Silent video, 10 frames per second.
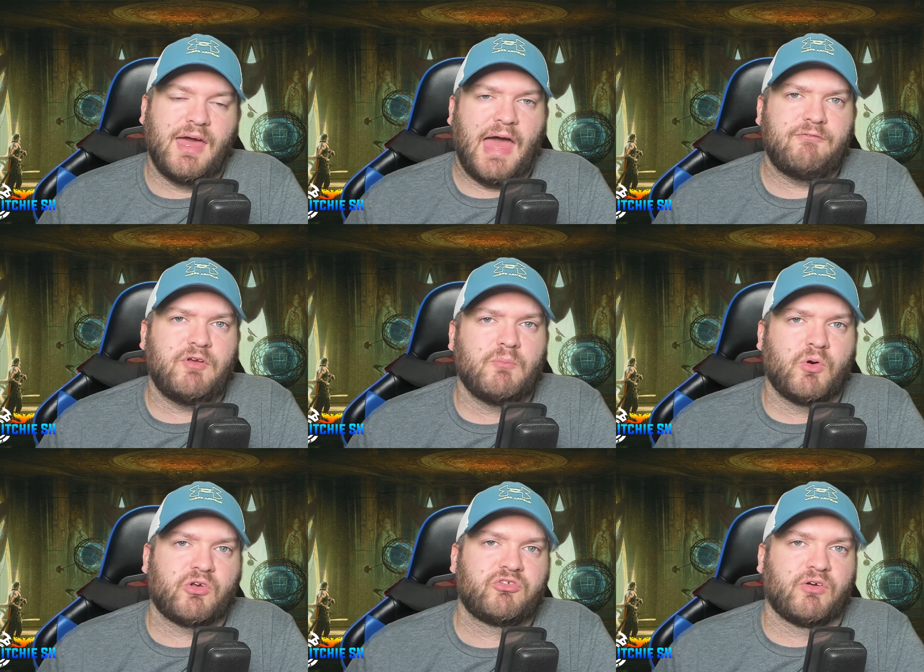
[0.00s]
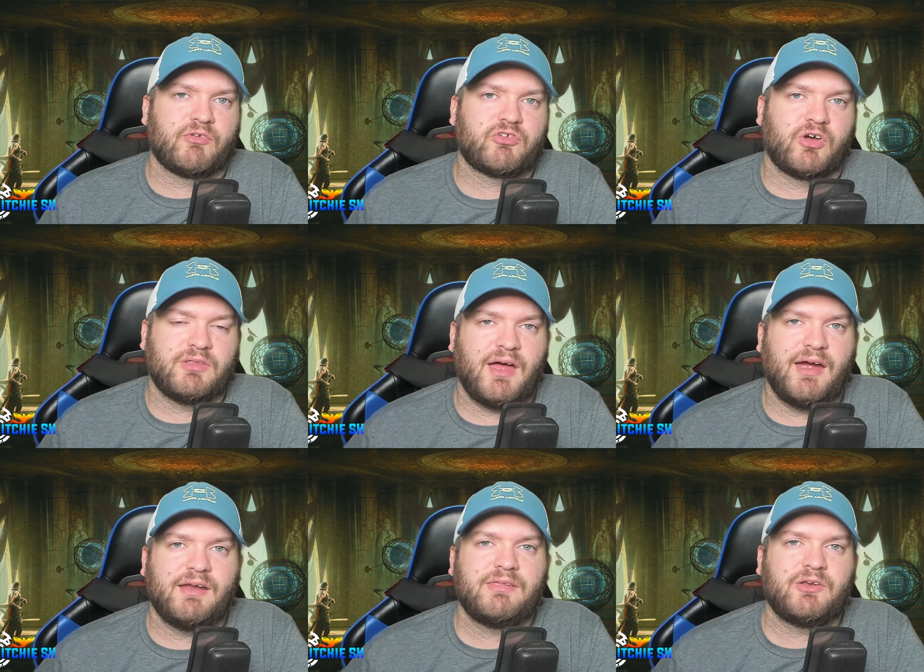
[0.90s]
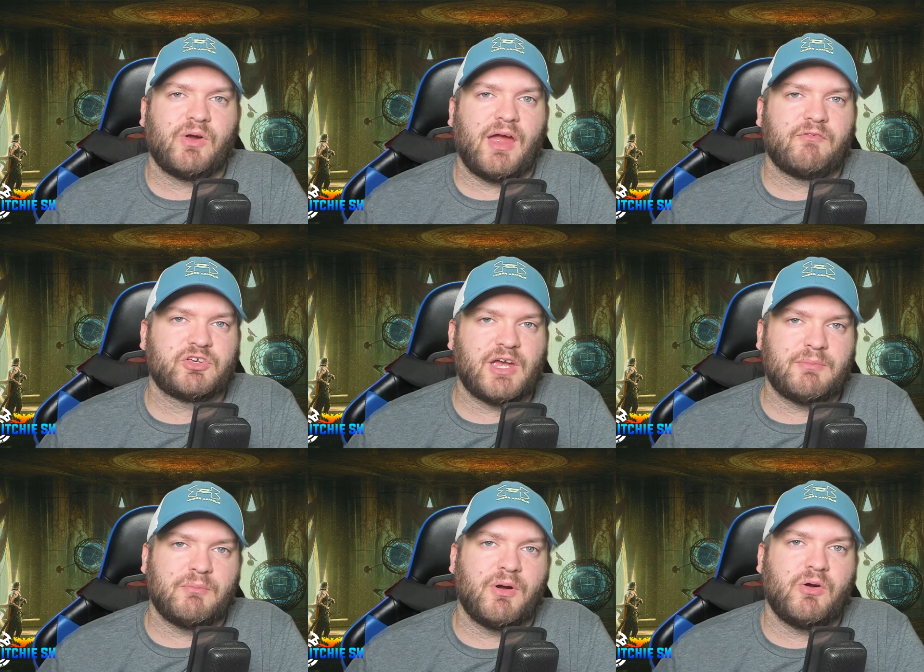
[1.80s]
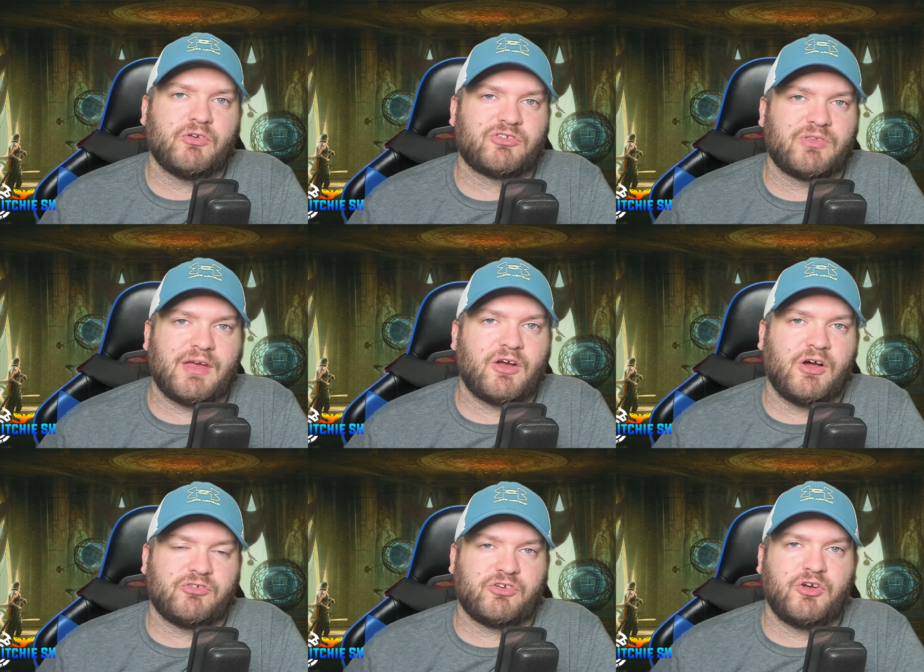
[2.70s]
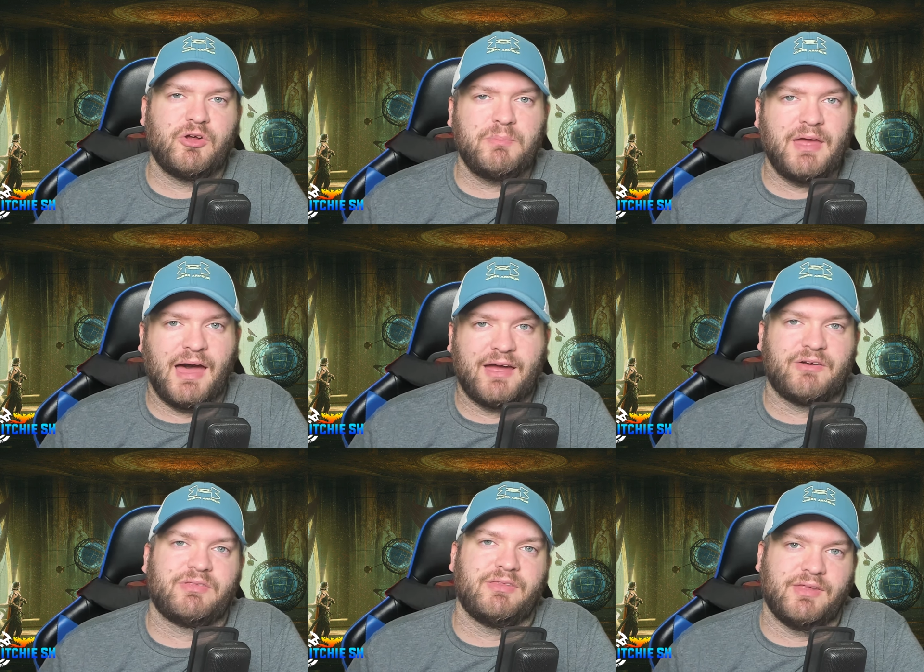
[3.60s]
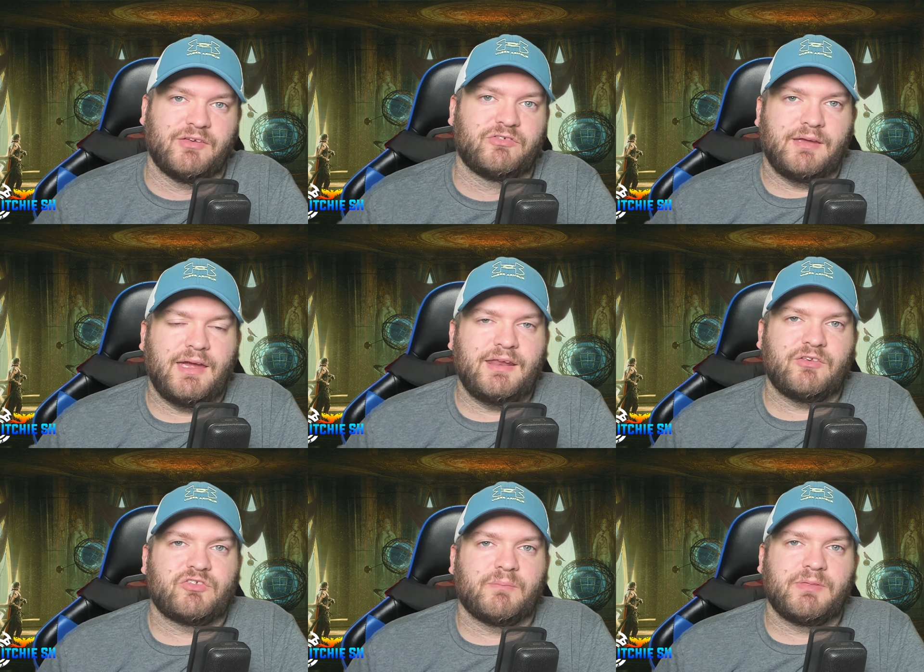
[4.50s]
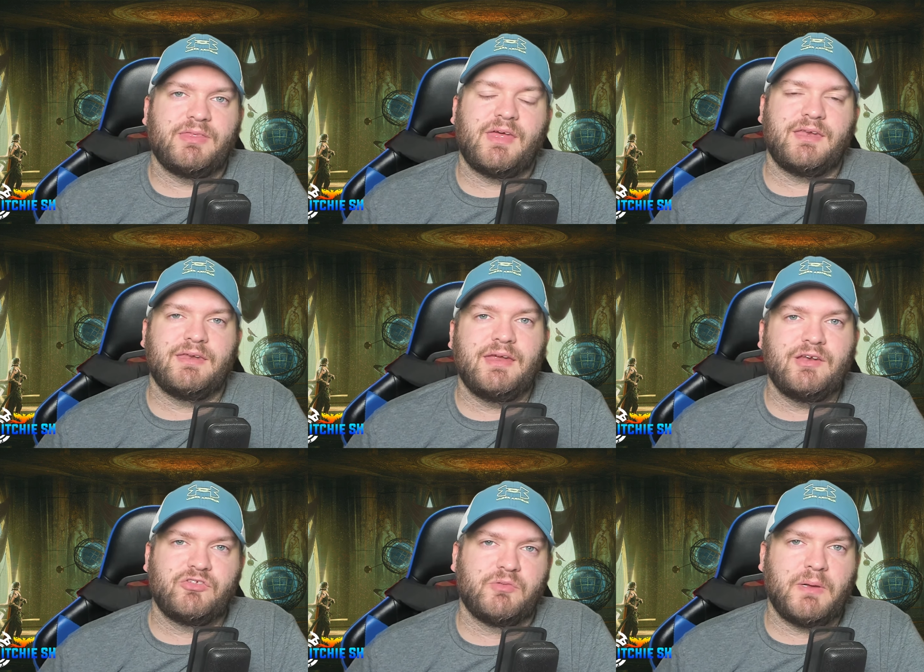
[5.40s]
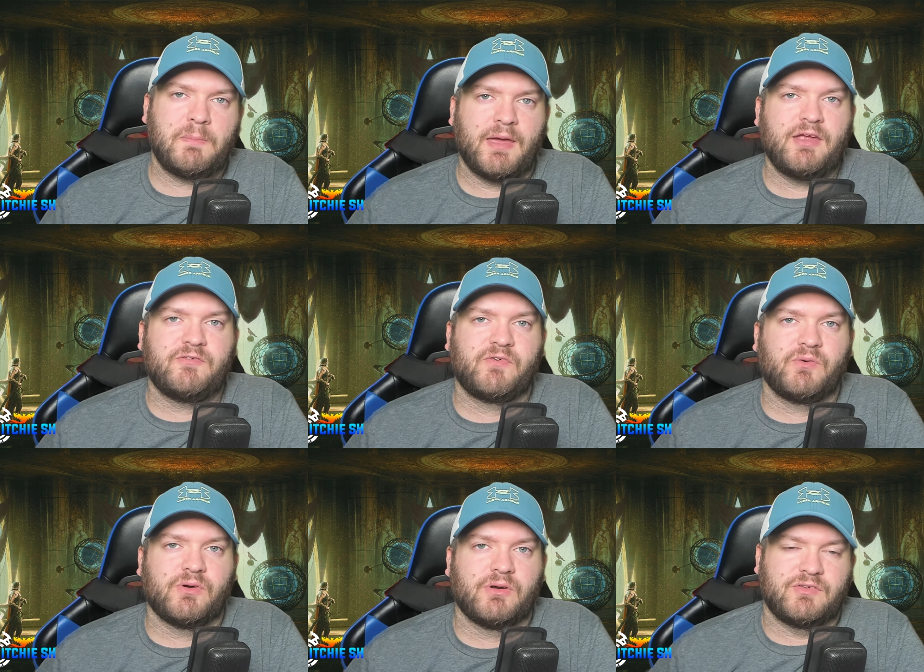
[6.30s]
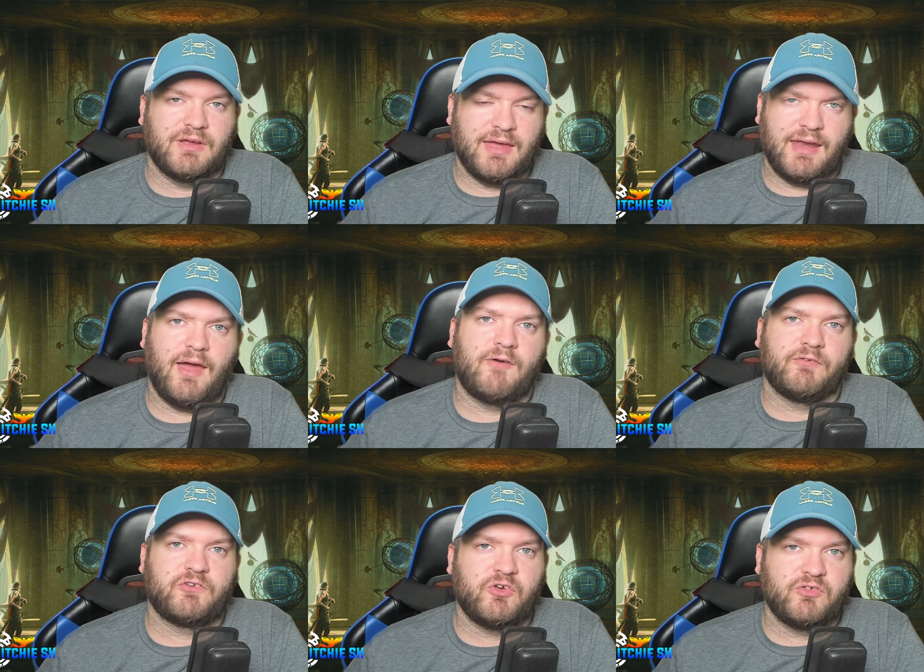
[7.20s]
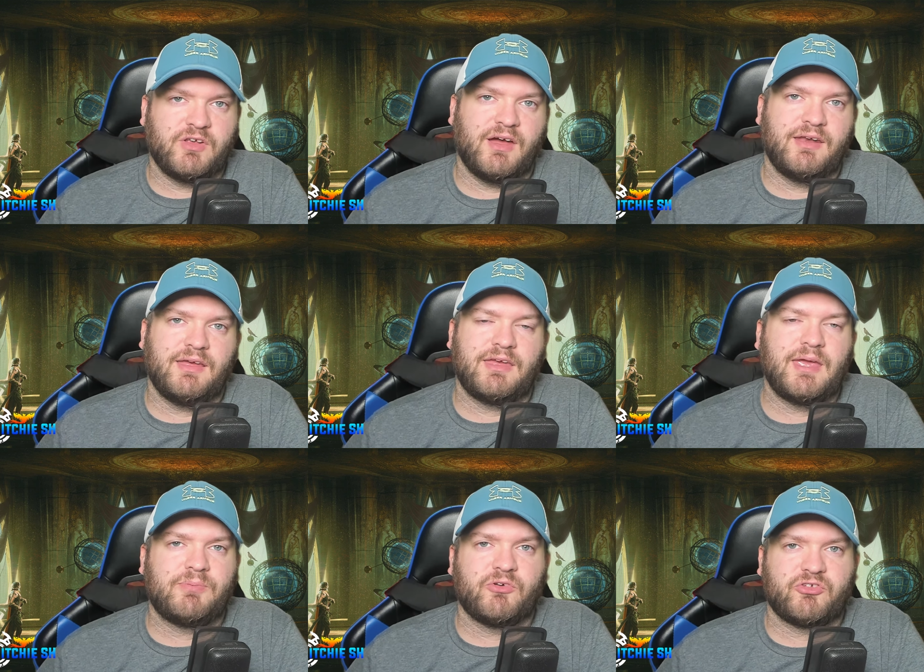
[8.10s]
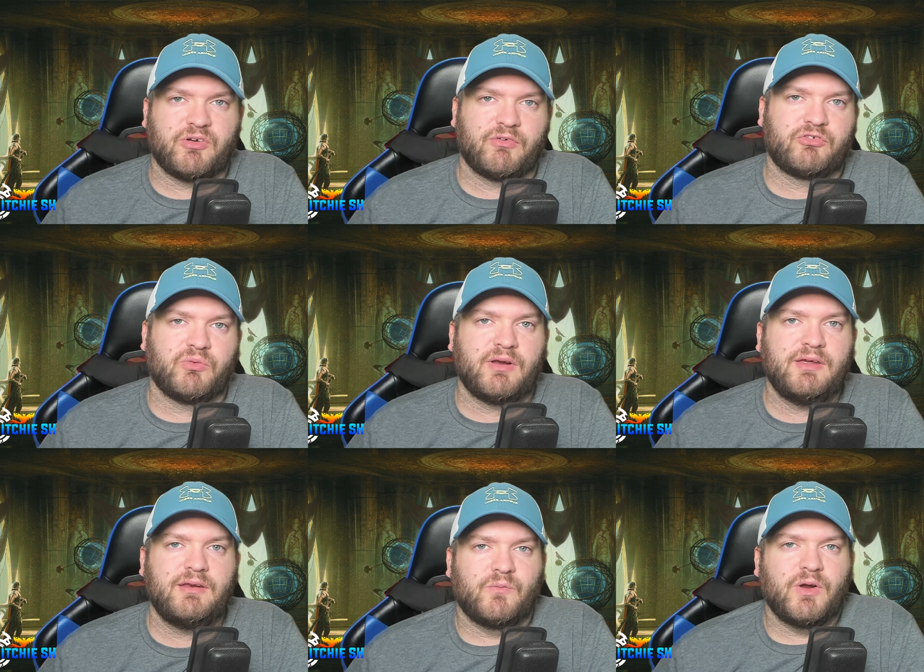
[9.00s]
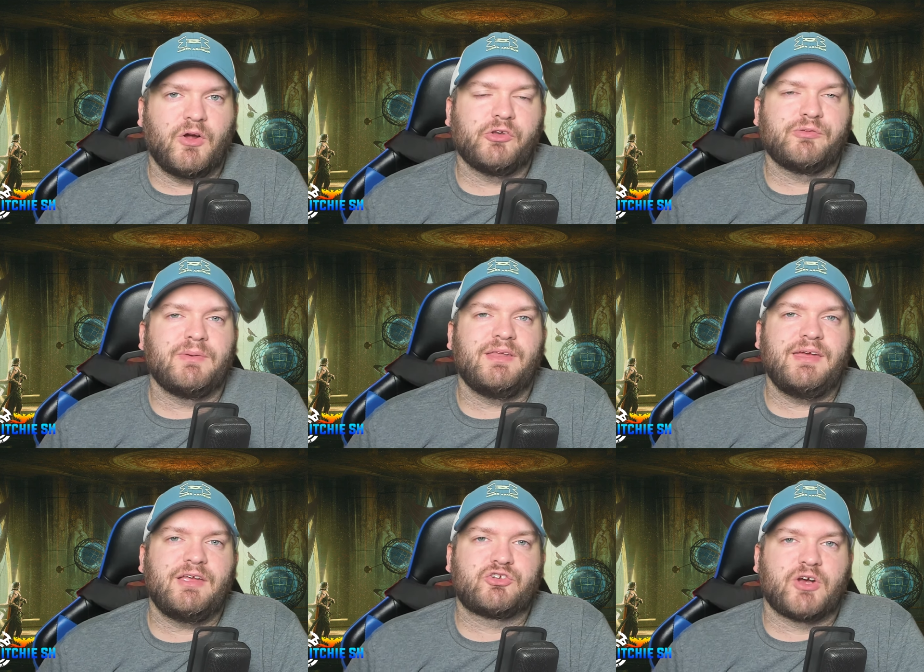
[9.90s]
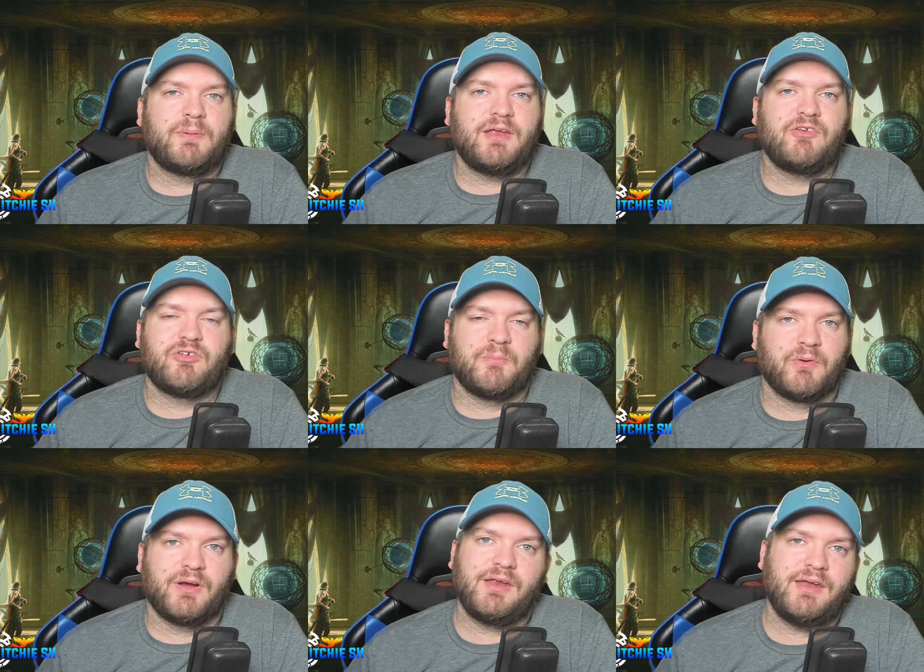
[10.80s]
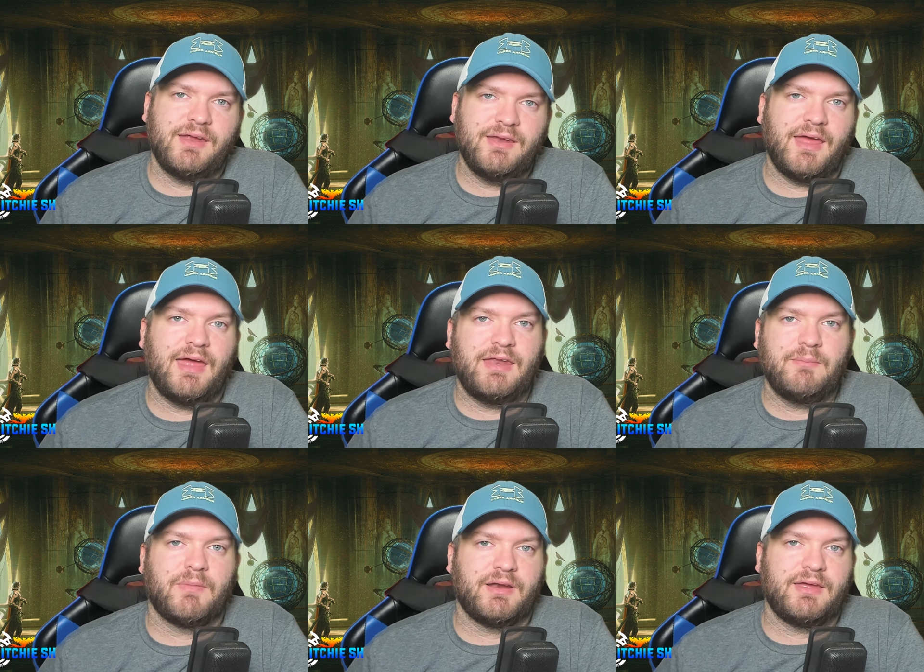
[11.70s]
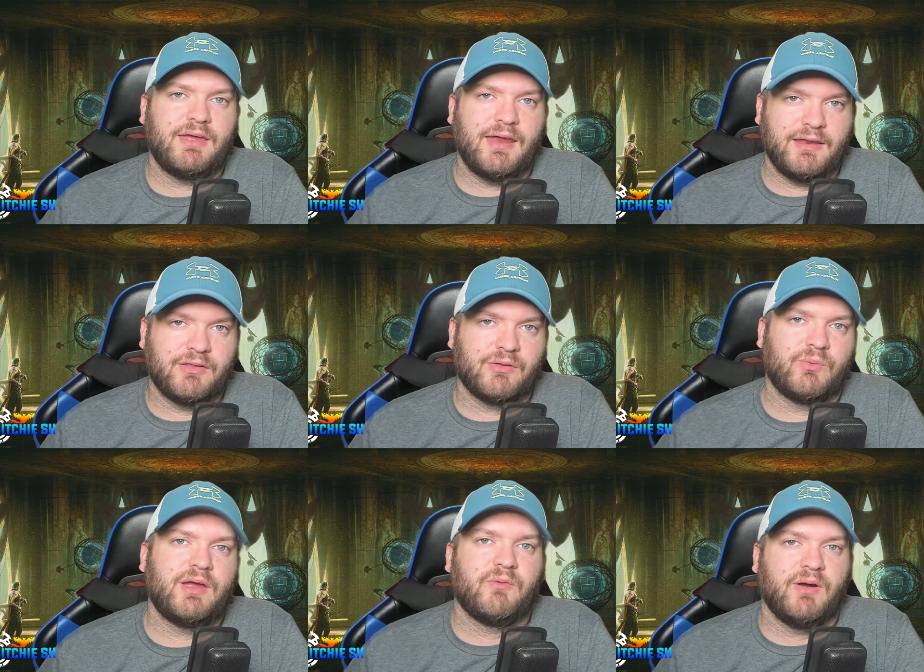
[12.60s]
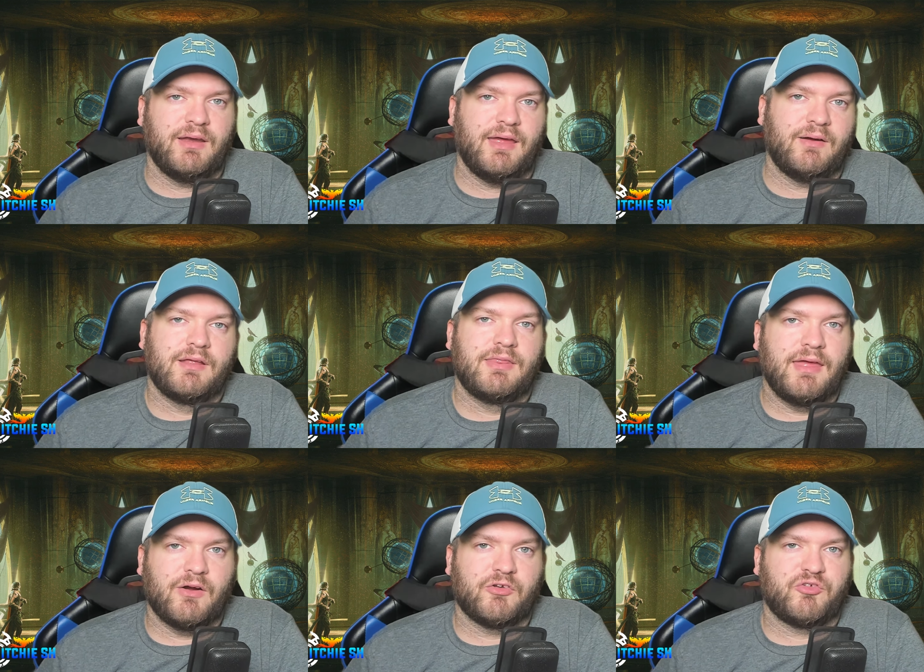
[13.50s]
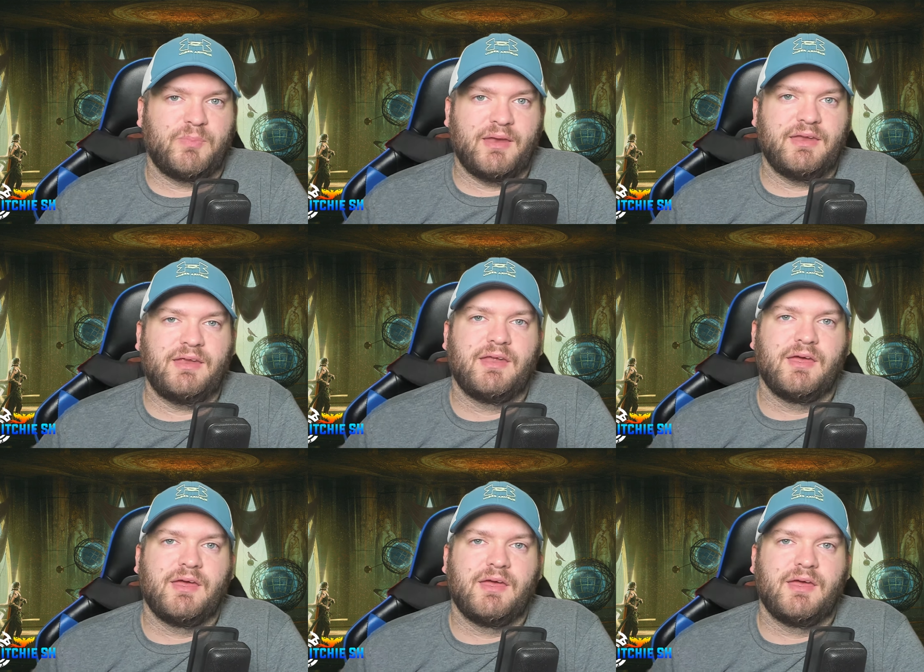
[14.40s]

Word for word: having more servers online than your average MMO, so that cost could be higher than this. And it's something that needs to be paid for to get Alpha 2 done and keep those servers running, when ultimately Intrepid isn't bringing in any money any other way right now. They are spending